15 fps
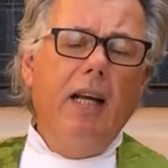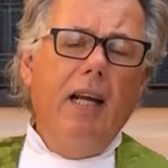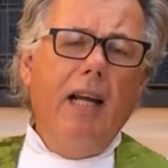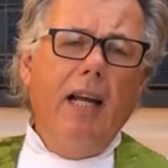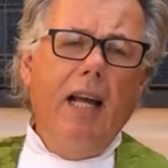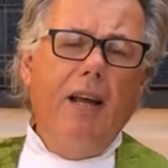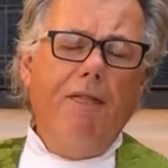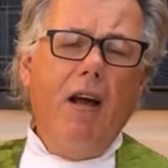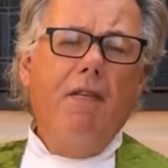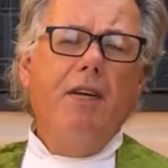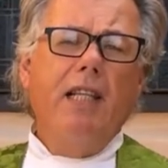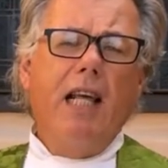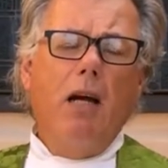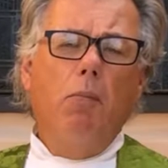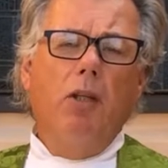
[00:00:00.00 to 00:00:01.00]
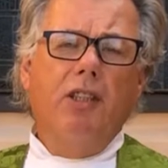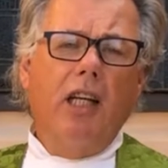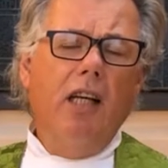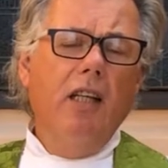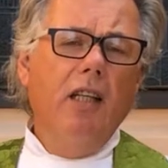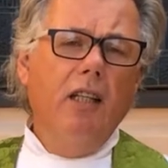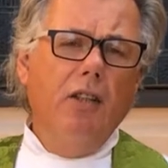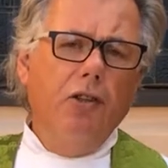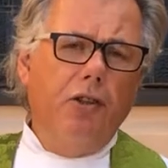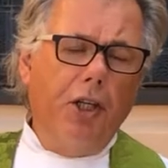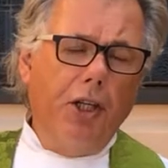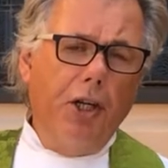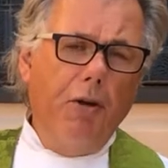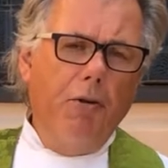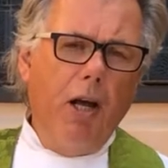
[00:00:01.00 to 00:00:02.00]
If ever there was a "do
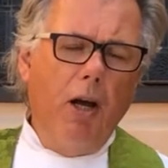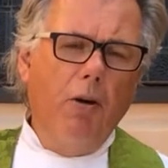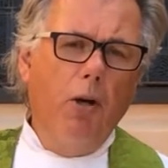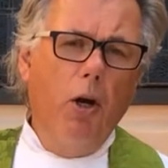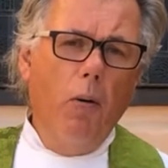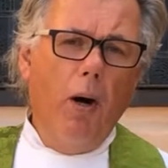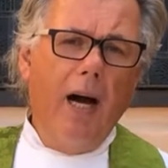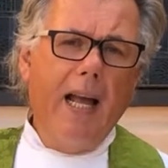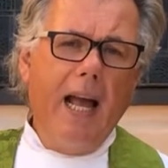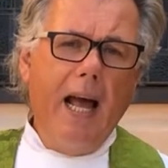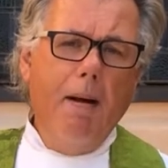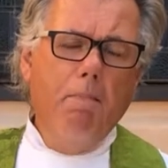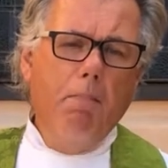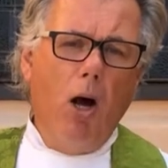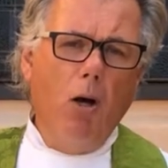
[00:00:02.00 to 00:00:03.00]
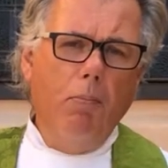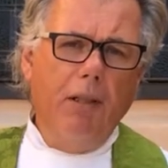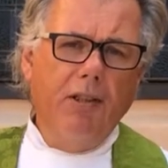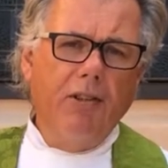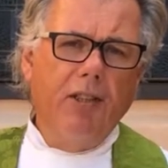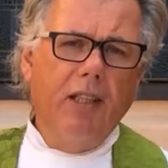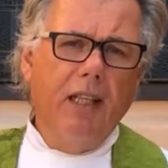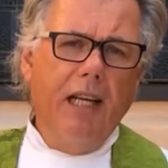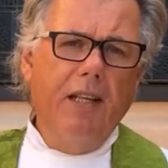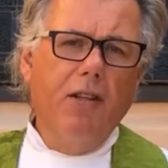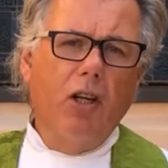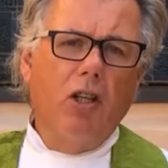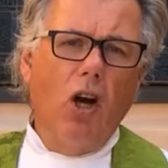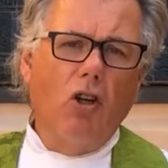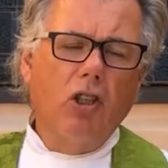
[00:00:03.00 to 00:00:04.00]
you know who I am" moment in the
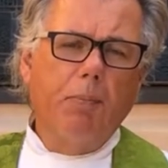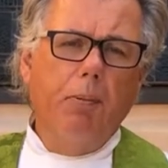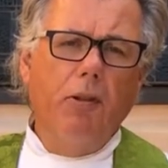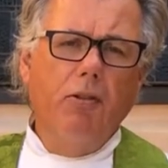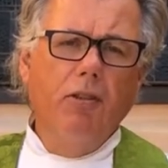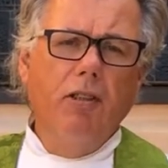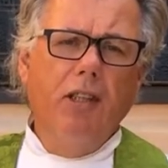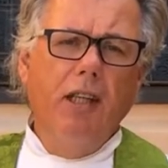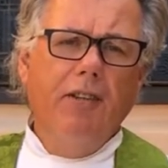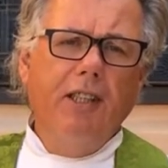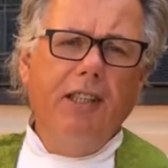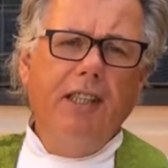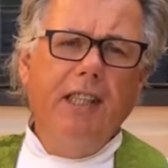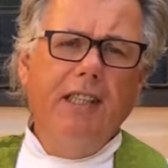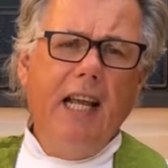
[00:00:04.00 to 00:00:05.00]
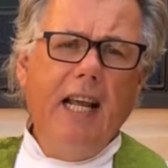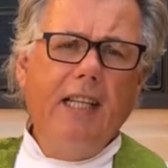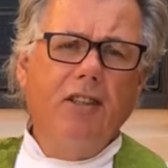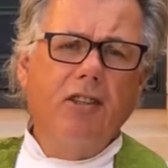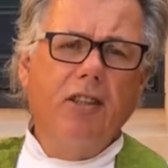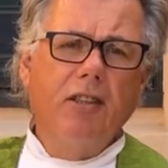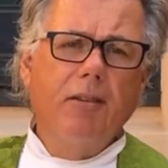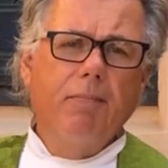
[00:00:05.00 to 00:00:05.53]
Gospels, this is it.